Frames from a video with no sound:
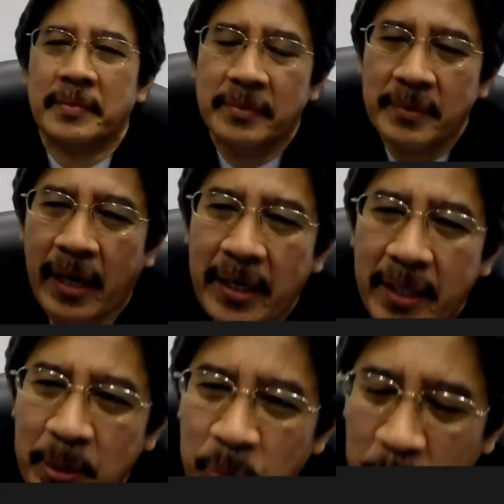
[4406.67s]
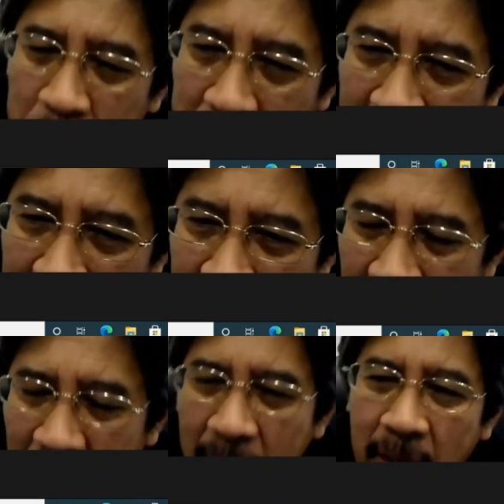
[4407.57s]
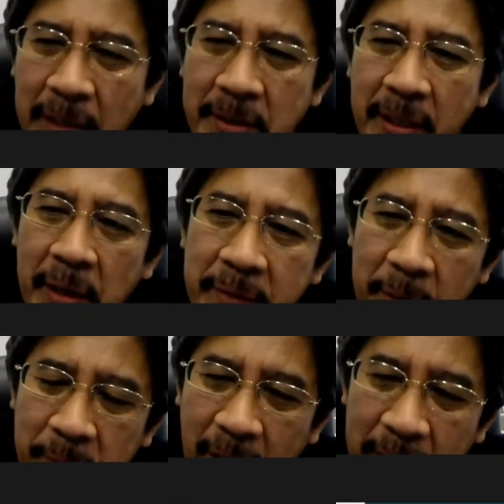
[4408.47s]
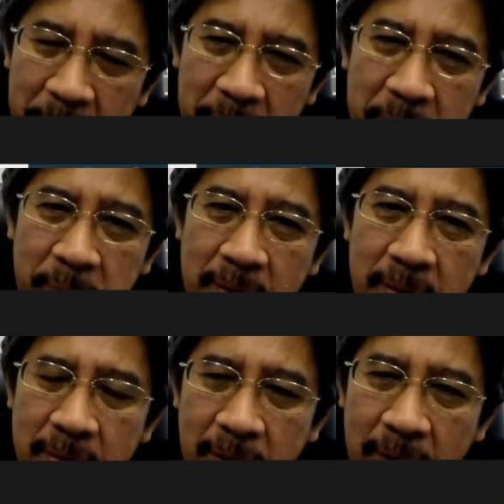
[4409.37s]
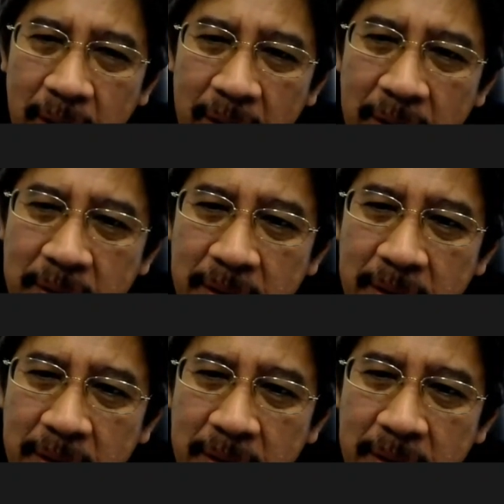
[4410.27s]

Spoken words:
At the moment, I think I've read about, I don't know, 30 theses.